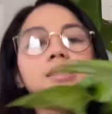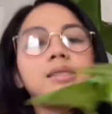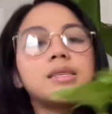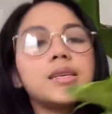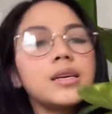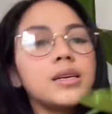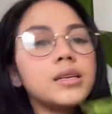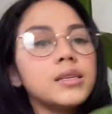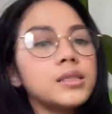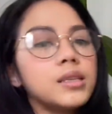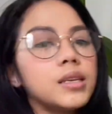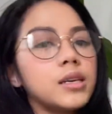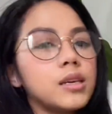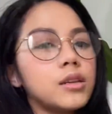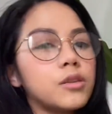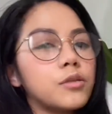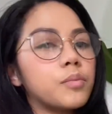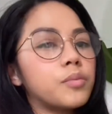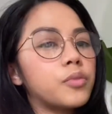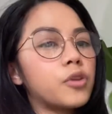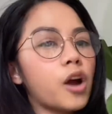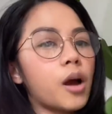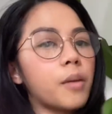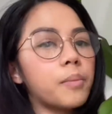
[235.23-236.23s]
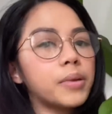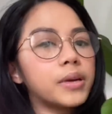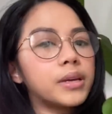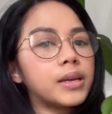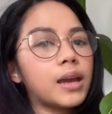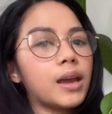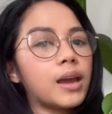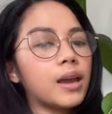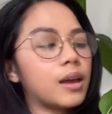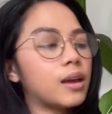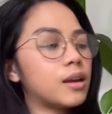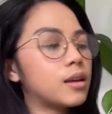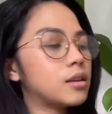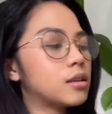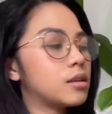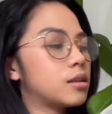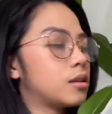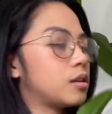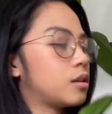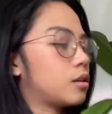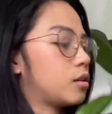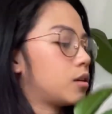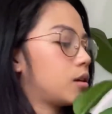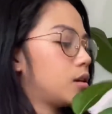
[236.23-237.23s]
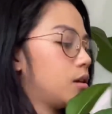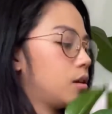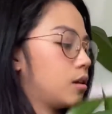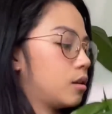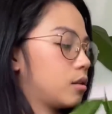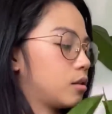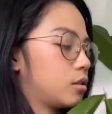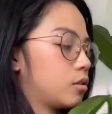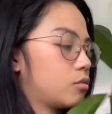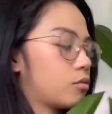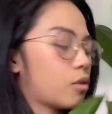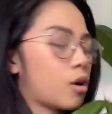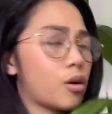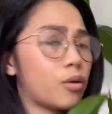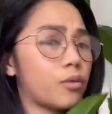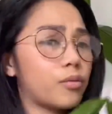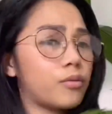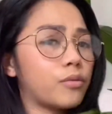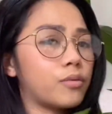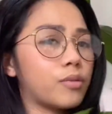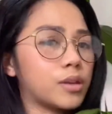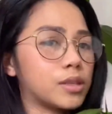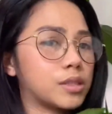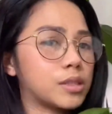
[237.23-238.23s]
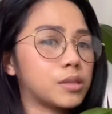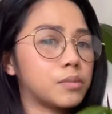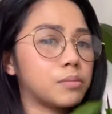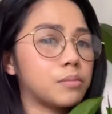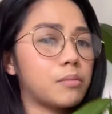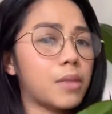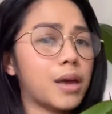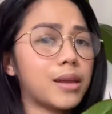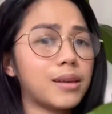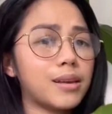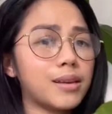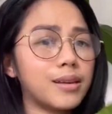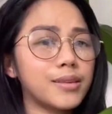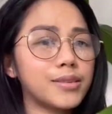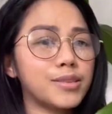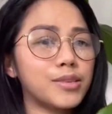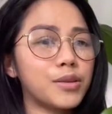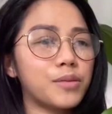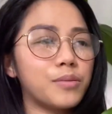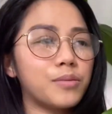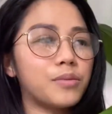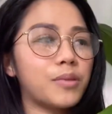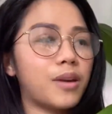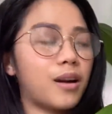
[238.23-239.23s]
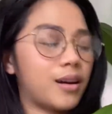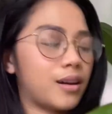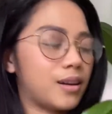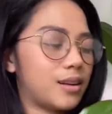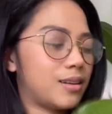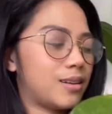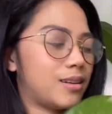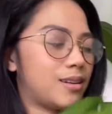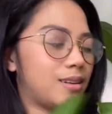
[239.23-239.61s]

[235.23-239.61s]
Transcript: easy to propagate. You can grow as many as you want,